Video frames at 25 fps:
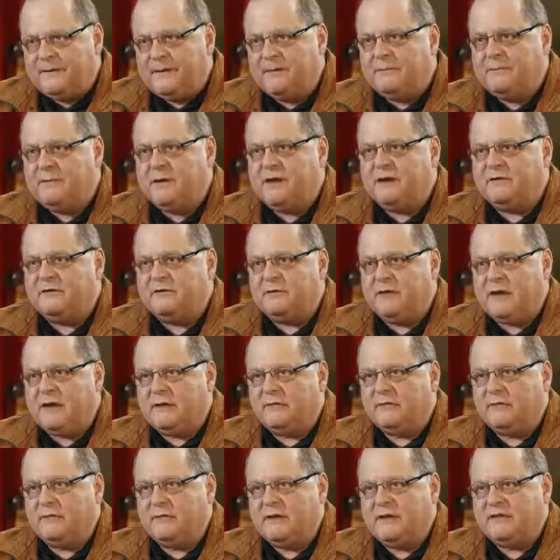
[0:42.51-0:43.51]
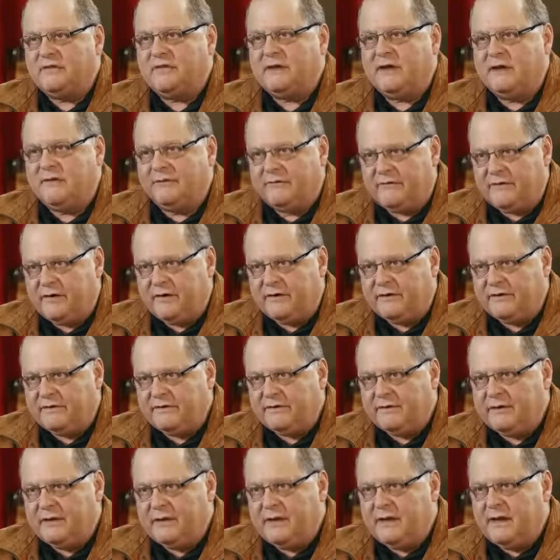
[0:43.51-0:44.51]
in Venezuelan domestic
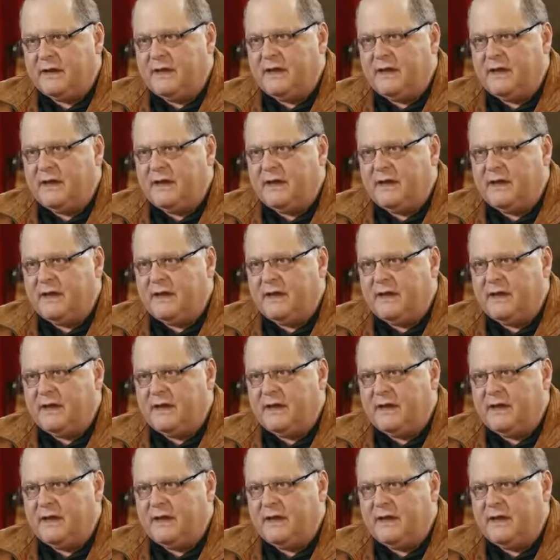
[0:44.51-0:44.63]
affairs,